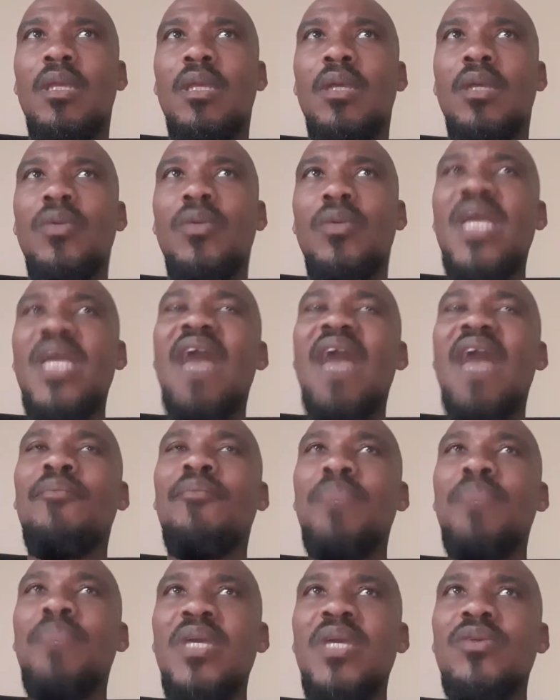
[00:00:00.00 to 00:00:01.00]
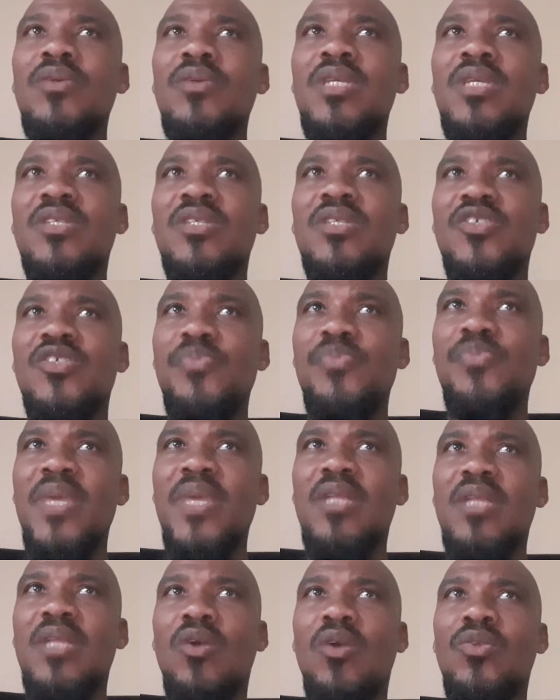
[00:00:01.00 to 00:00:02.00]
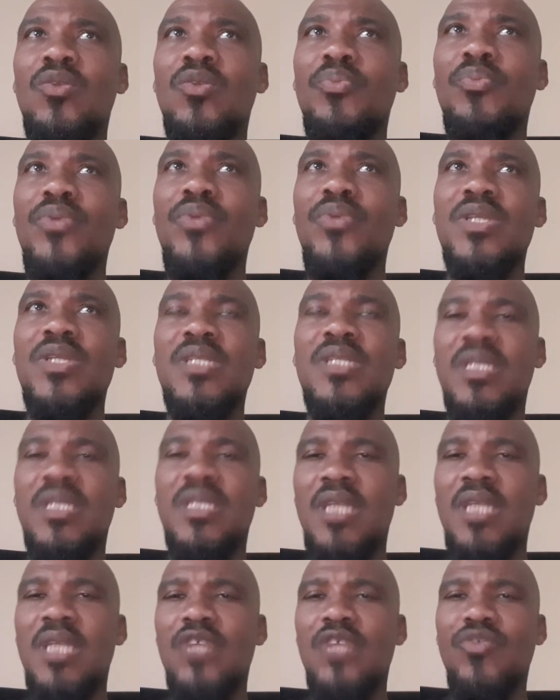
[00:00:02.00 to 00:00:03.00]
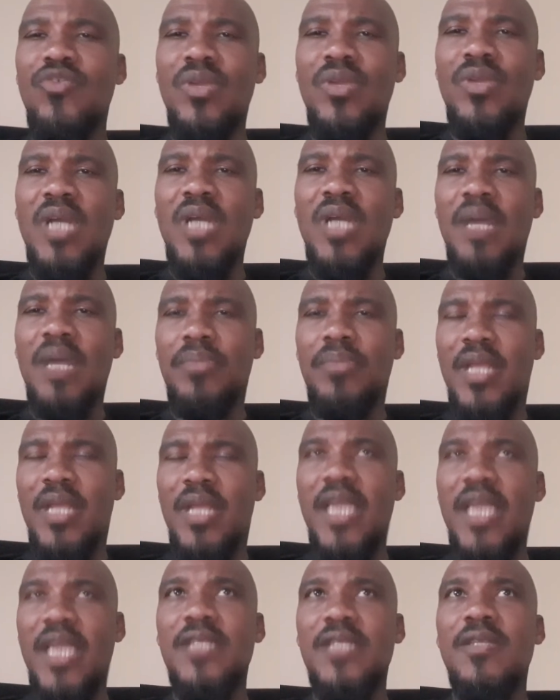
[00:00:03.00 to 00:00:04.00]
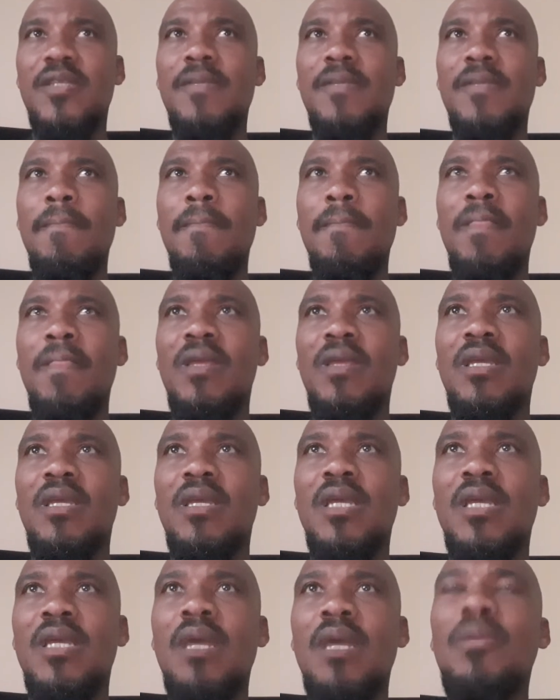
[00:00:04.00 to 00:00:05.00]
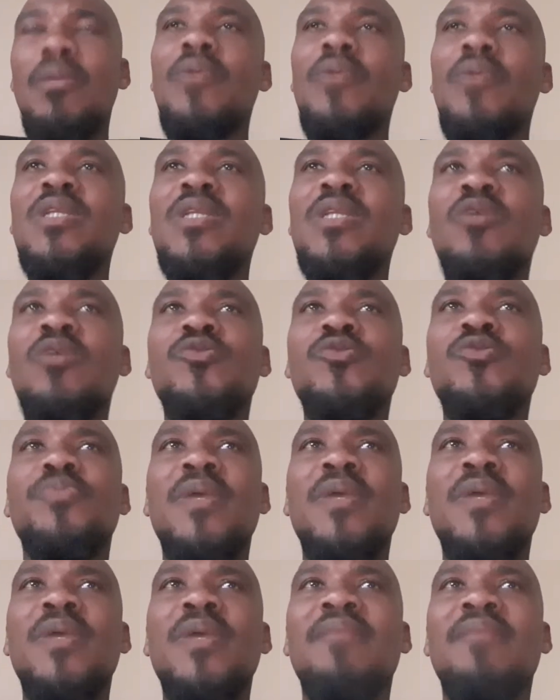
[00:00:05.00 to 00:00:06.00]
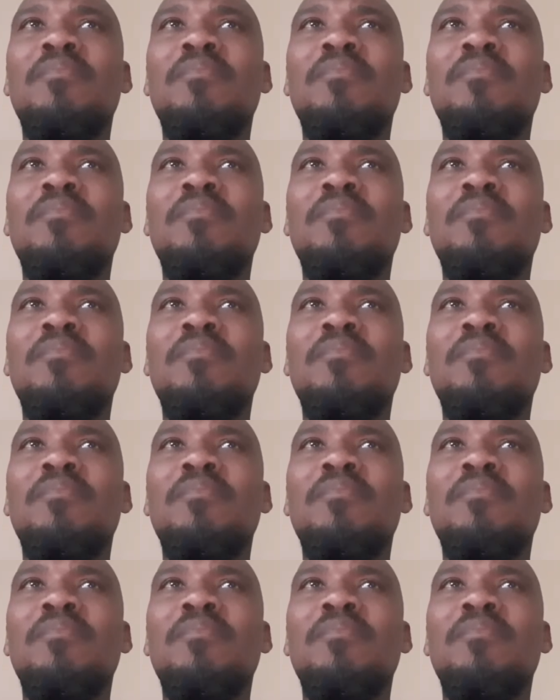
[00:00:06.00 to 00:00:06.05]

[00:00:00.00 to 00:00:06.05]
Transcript: We have billions spent on the prison industrial complex, but we don't spend